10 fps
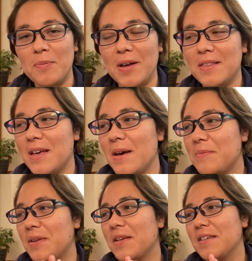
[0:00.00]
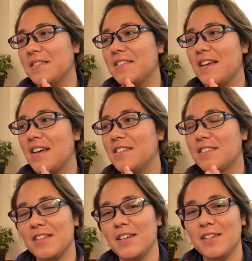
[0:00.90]
about that because I
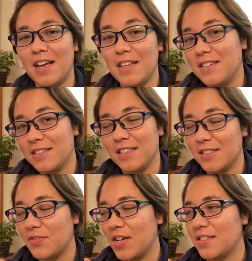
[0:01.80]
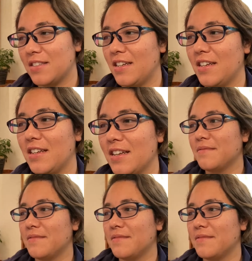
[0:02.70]
just think it's fascinating.